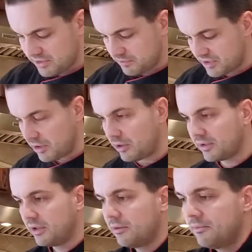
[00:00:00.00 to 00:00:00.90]
some
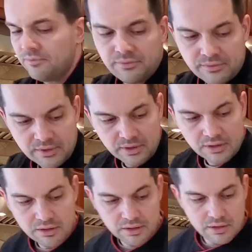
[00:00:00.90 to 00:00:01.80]
salt.
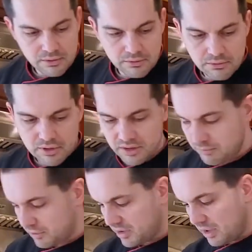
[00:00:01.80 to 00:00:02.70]
We're going
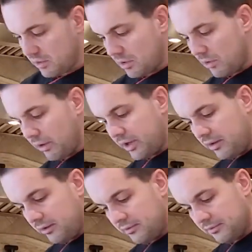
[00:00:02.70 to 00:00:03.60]
to put our
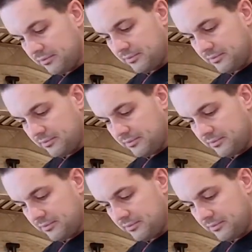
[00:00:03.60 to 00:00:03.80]
oil.